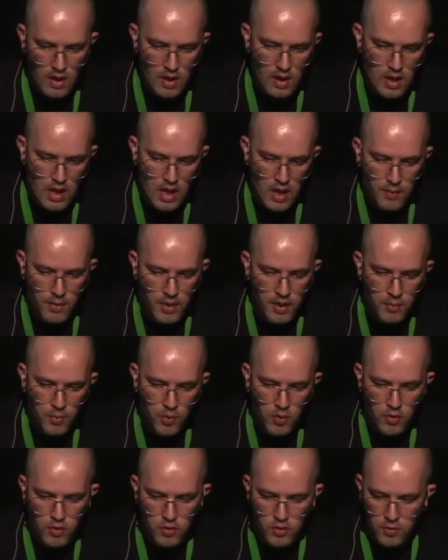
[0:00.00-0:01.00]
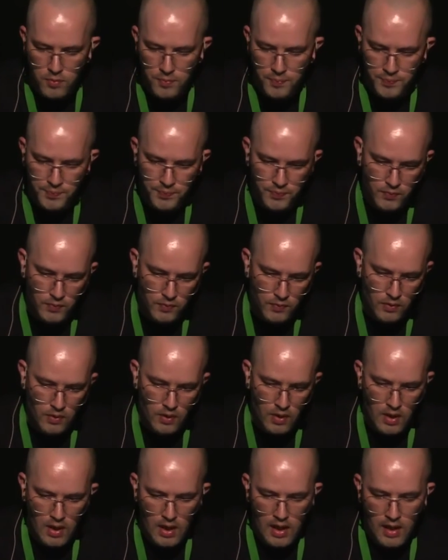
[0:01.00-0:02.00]
library books.
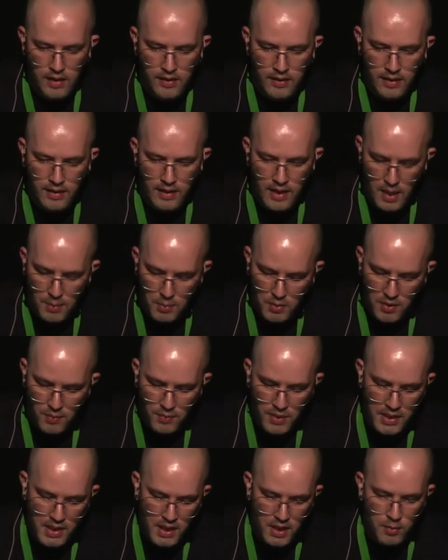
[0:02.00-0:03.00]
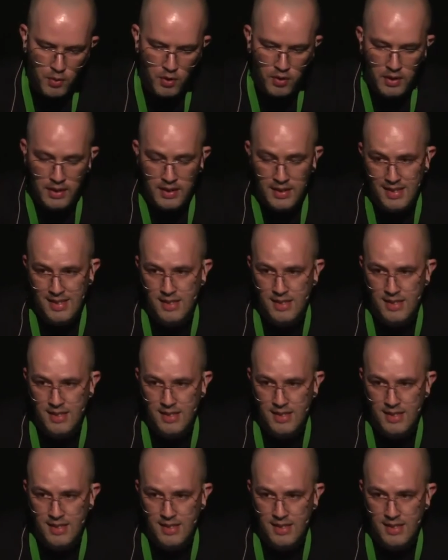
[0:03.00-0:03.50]
And the name of the variable